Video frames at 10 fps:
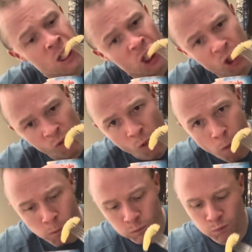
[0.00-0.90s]
cutting the
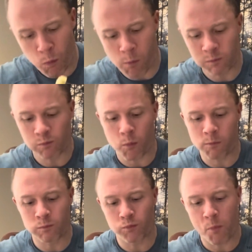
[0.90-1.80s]
calories too
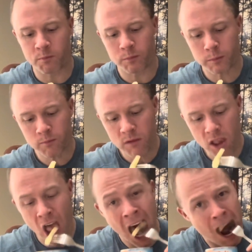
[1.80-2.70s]
low
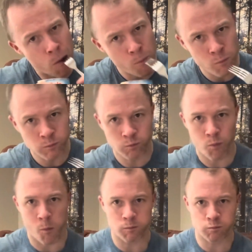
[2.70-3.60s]
for too
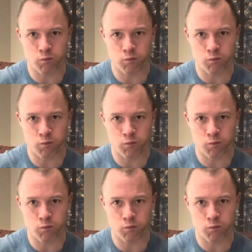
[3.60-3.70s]
long.